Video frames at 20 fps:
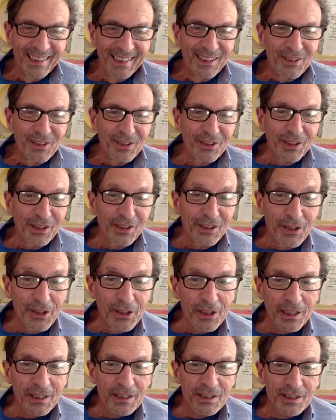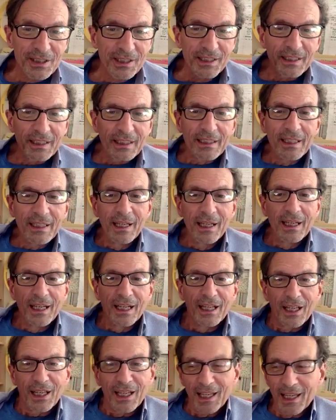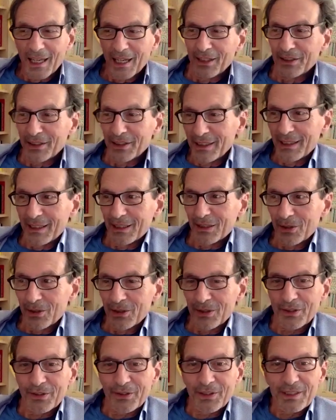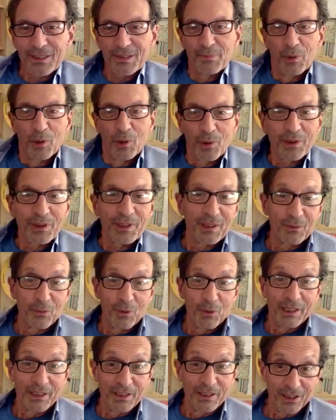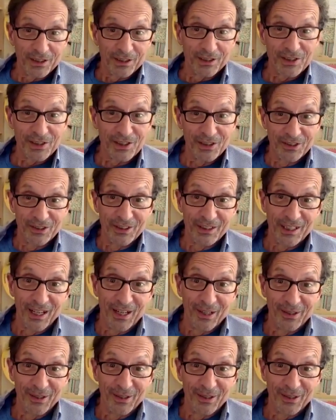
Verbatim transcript: You go to New York City, on any corner, there's more than one yoga studio.